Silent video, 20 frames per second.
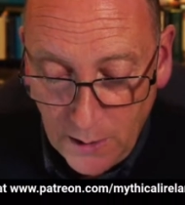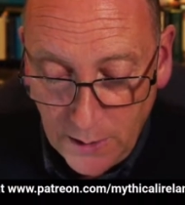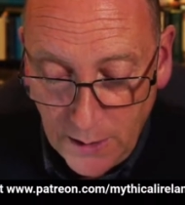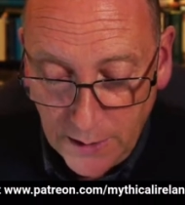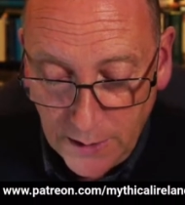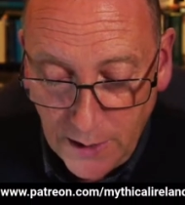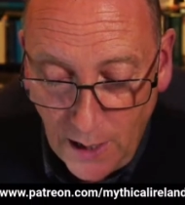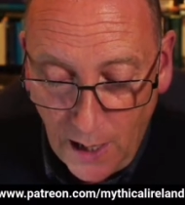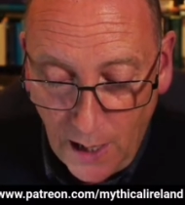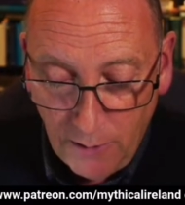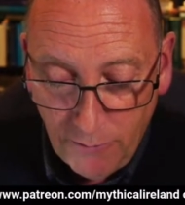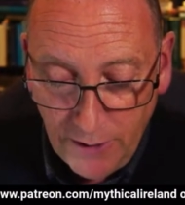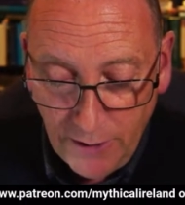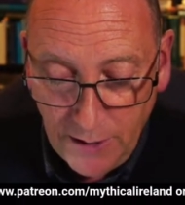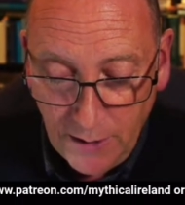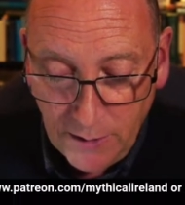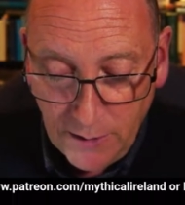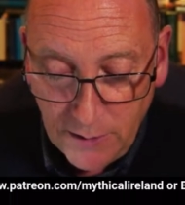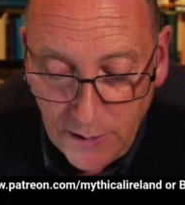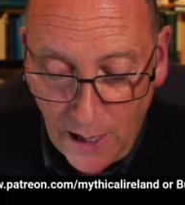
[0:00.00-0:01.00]
The
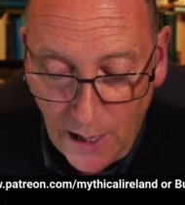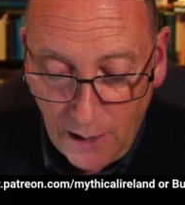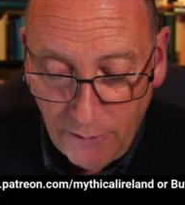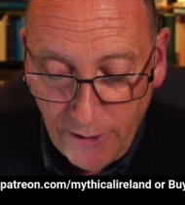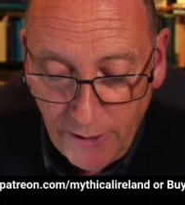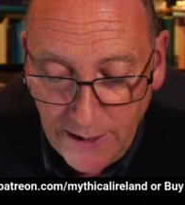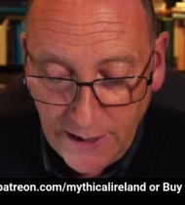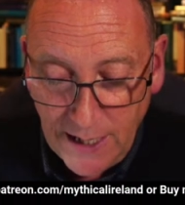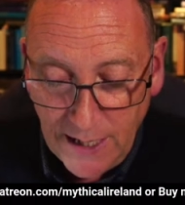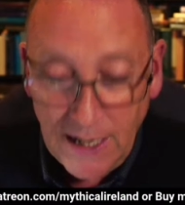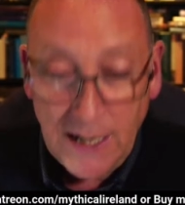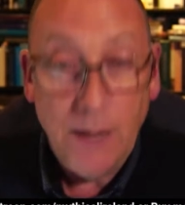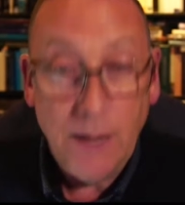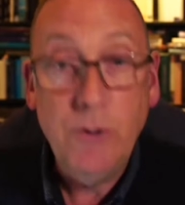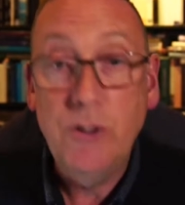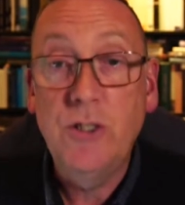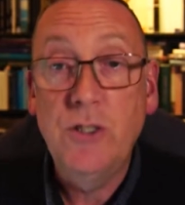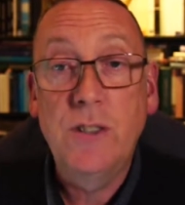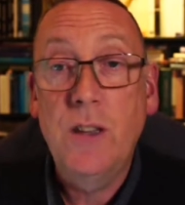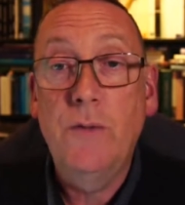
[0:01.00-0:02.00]
Dalre, Dalredini,
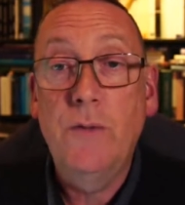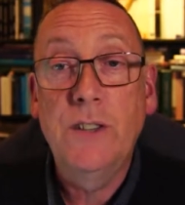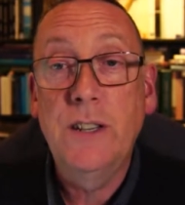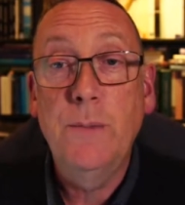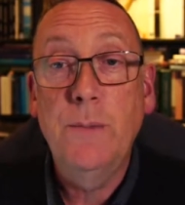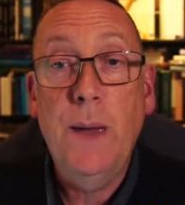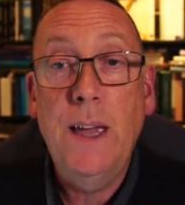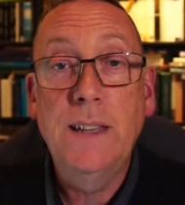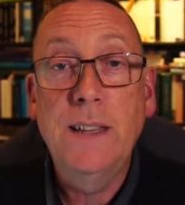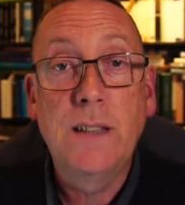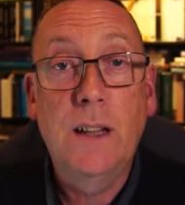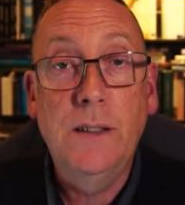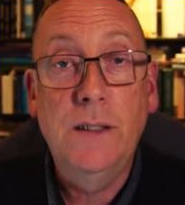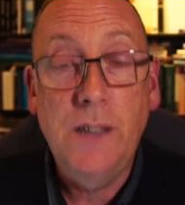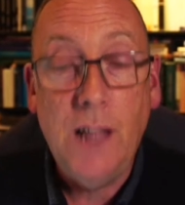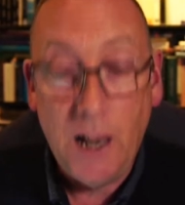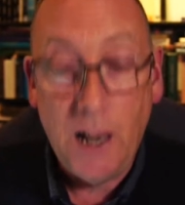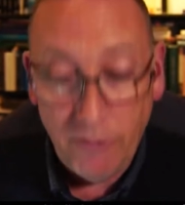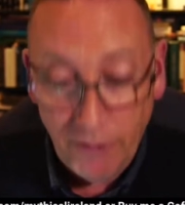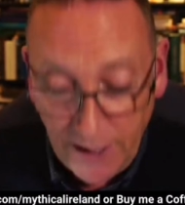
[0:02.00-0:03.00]
which is obviously based on
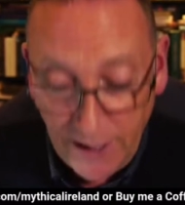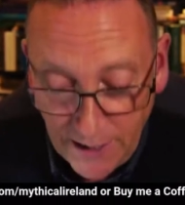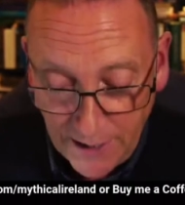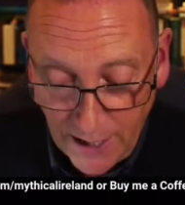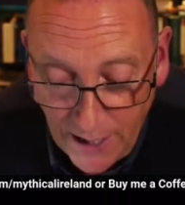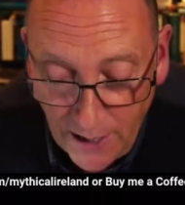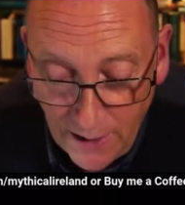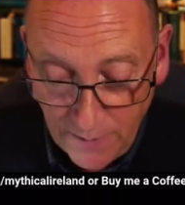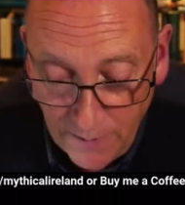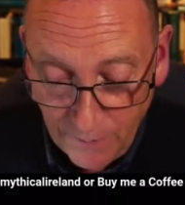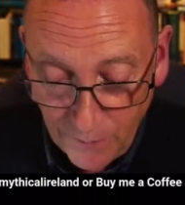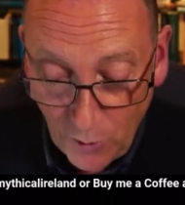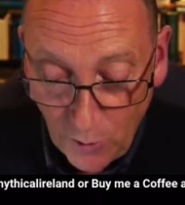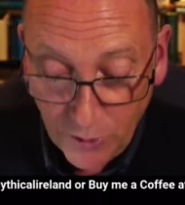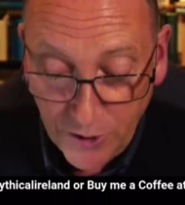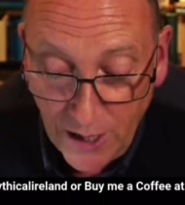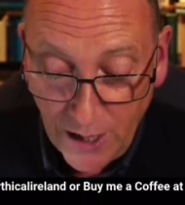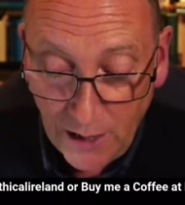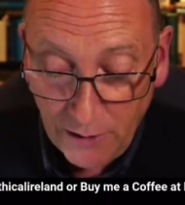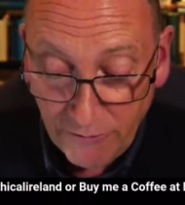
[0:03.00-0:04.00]
Dalriada
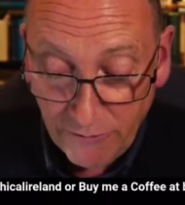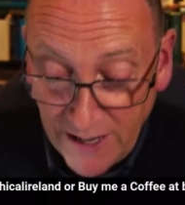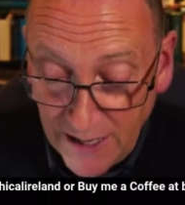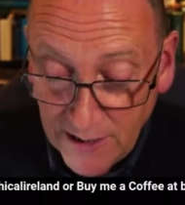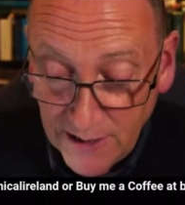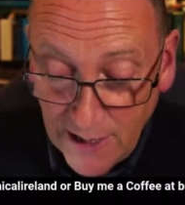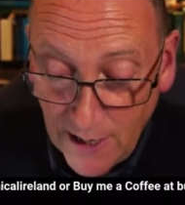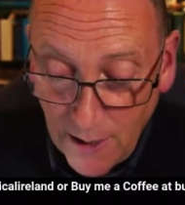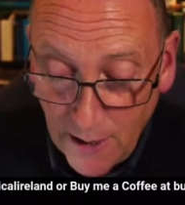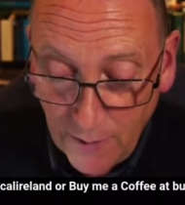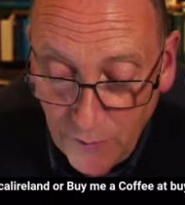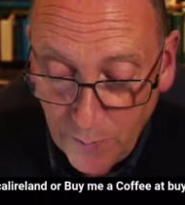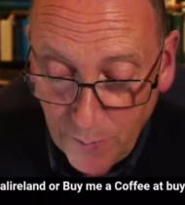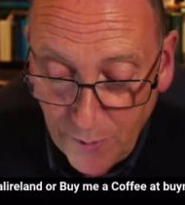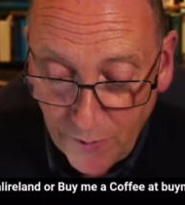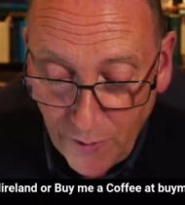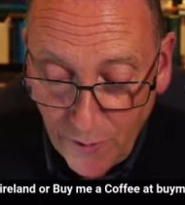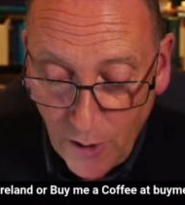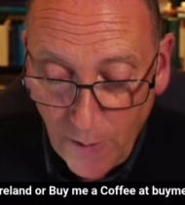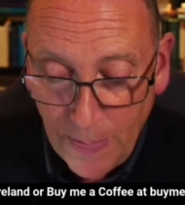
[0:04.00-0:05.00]
or Dalriata, if you
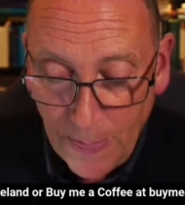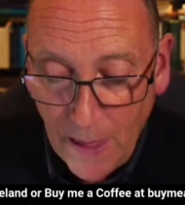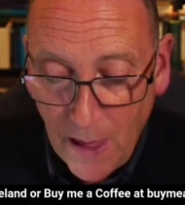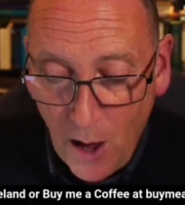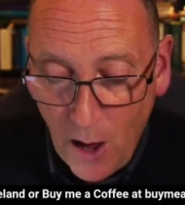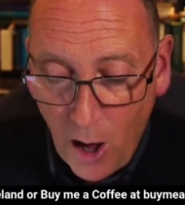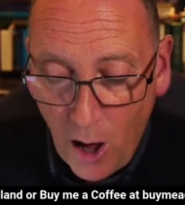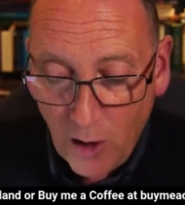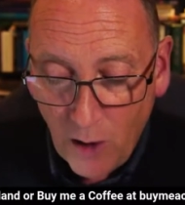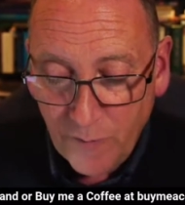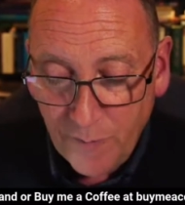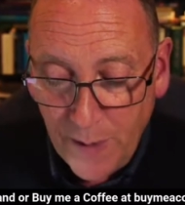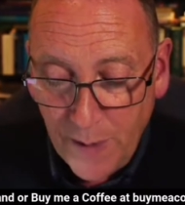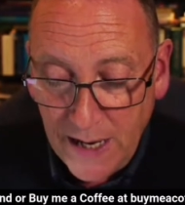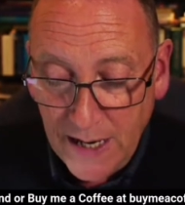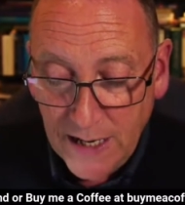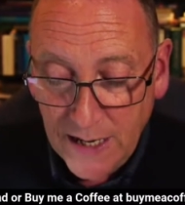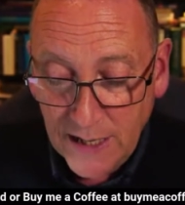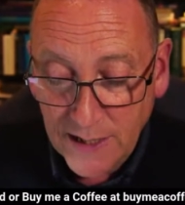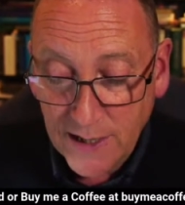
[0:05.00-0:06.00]
prefer, of
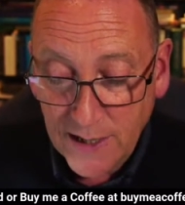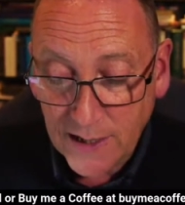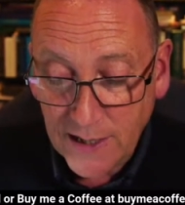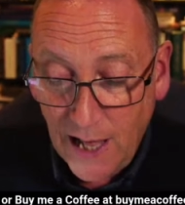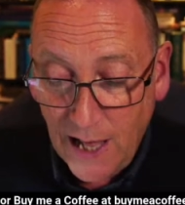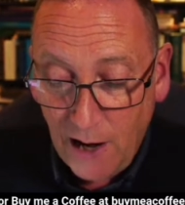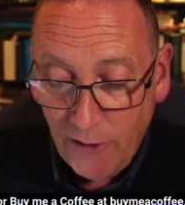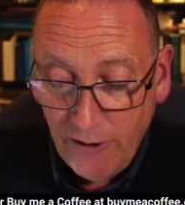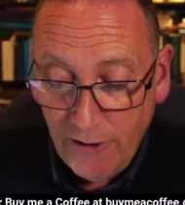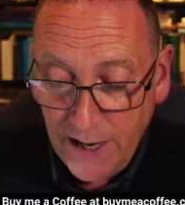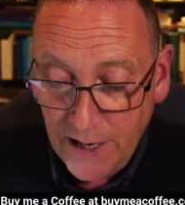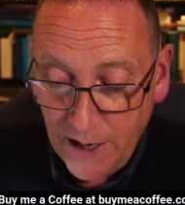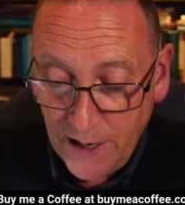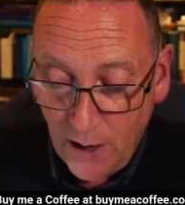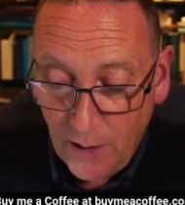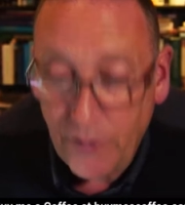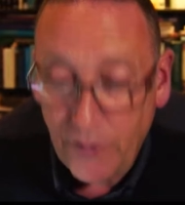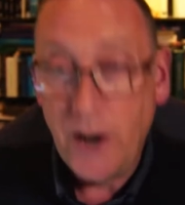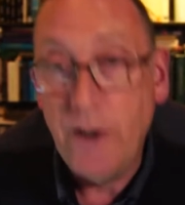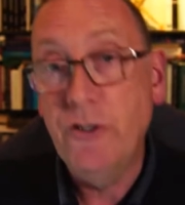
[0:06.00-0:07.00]
Bede, is the Dalriada
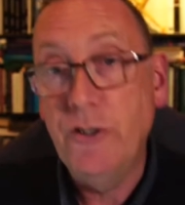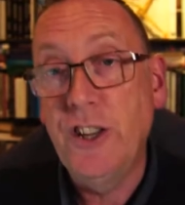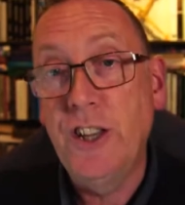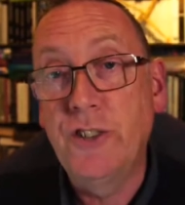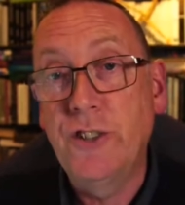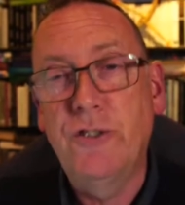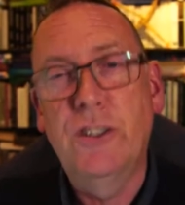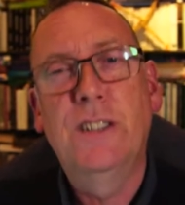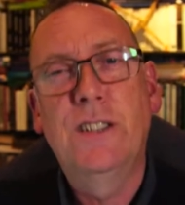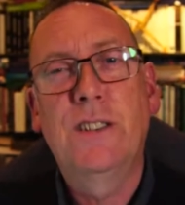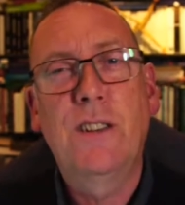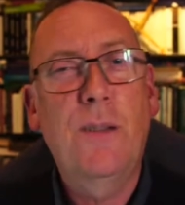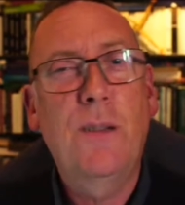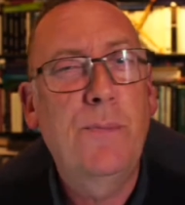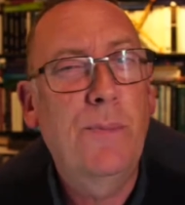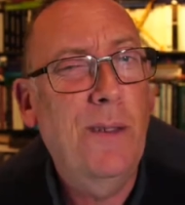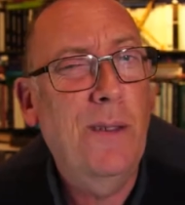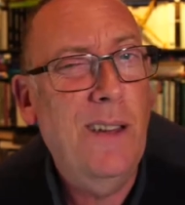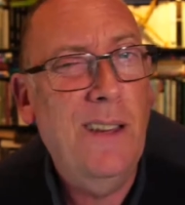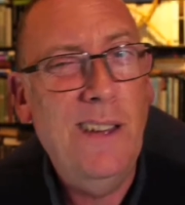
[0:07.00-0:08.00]
of Irish history.
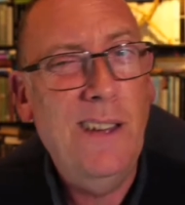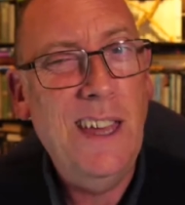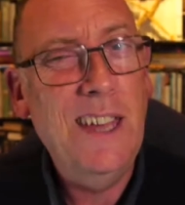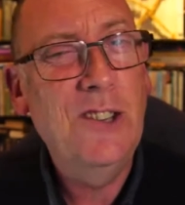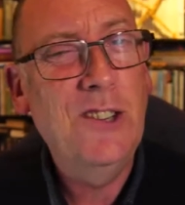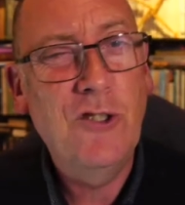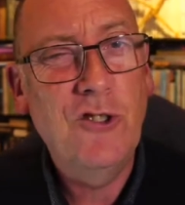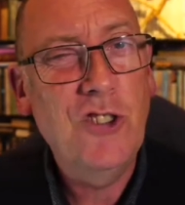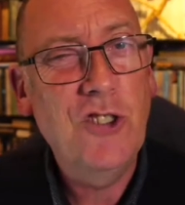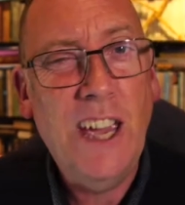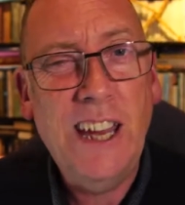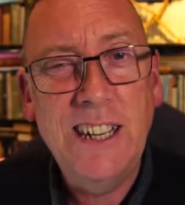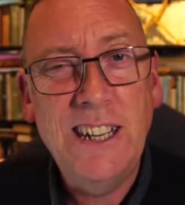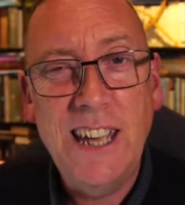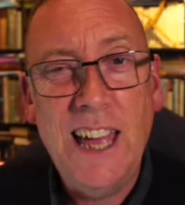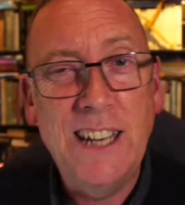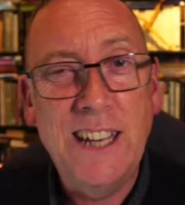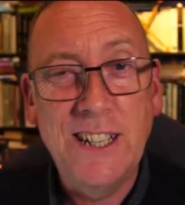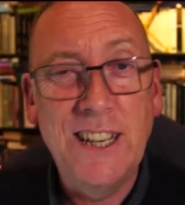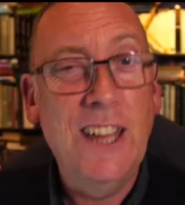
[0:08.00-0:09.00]
Stop
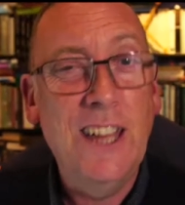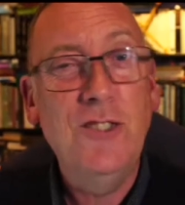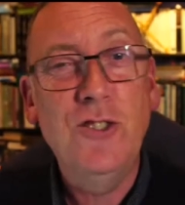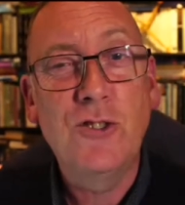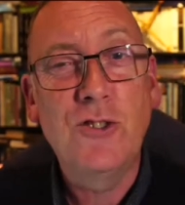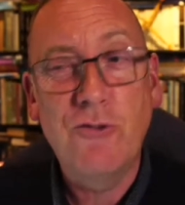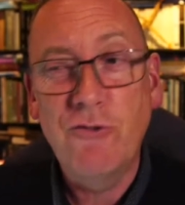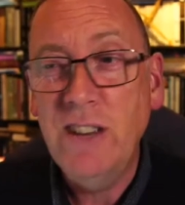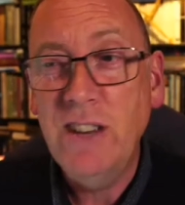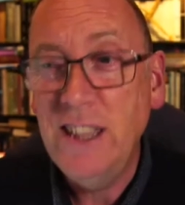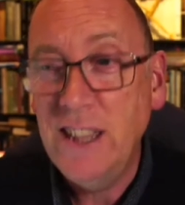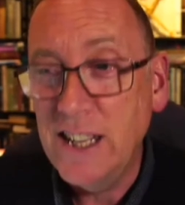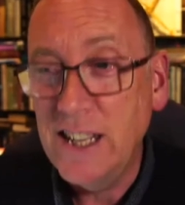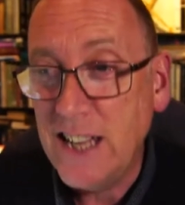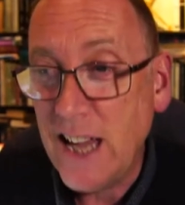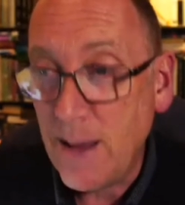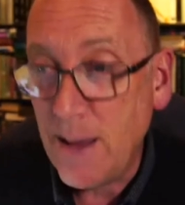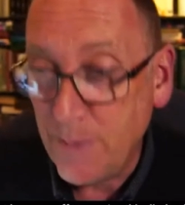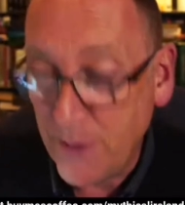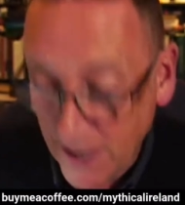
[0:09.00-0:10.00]
interjecting, Anthony, and just read the
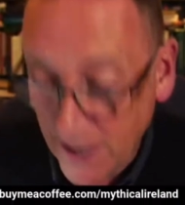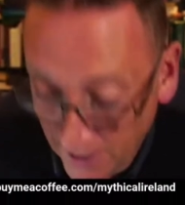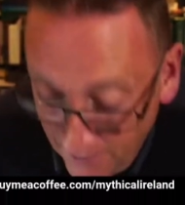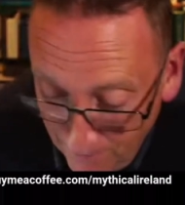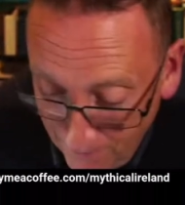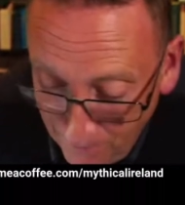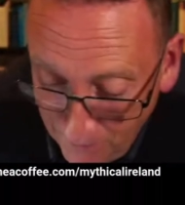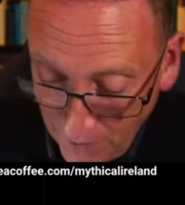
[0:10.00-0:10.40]
damn thing.